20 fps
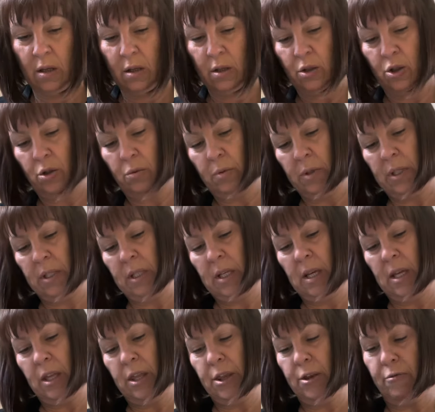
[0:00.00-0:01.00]
should we
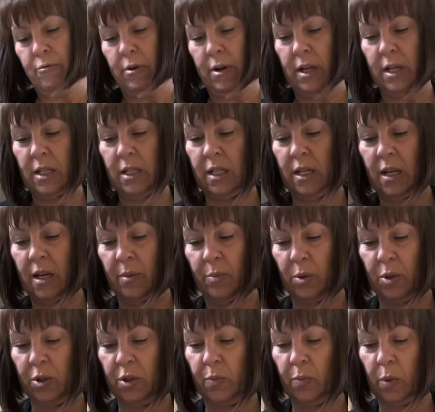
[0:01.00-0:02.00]
say three
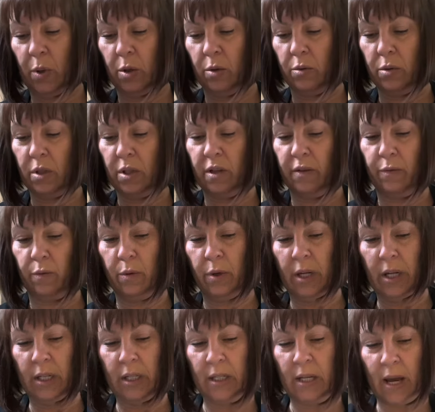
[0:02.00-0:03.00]
tablespoons? And if we
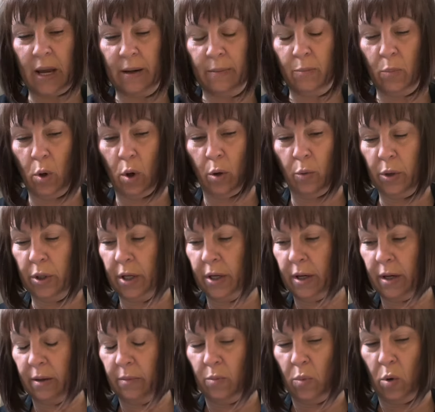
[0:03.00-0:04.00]
need to add more, we can
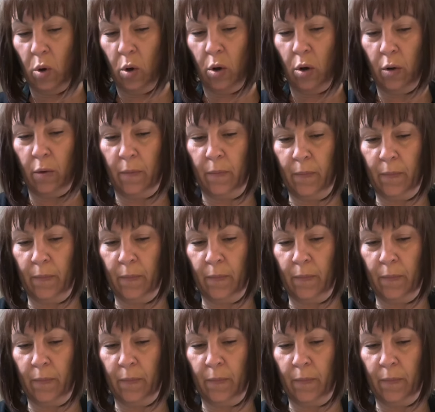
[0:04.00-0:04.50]
add more.